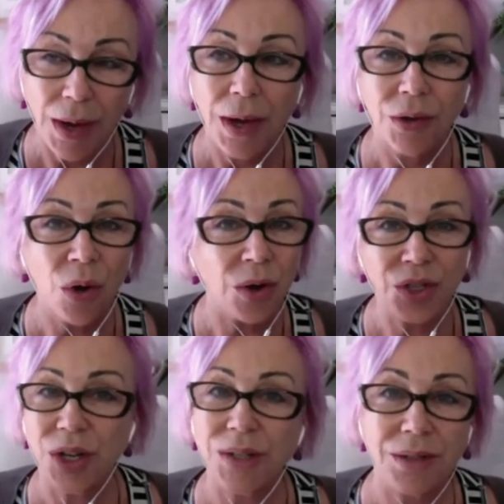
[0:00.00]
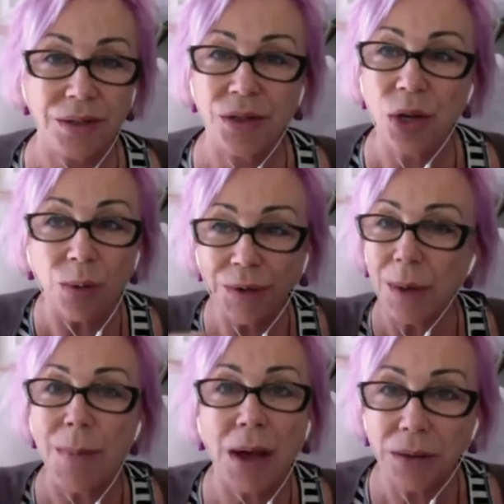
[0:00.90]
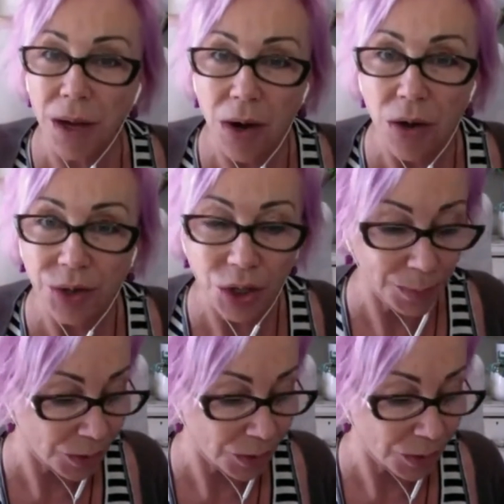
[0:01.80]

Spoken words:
not just doling them out like hot chips on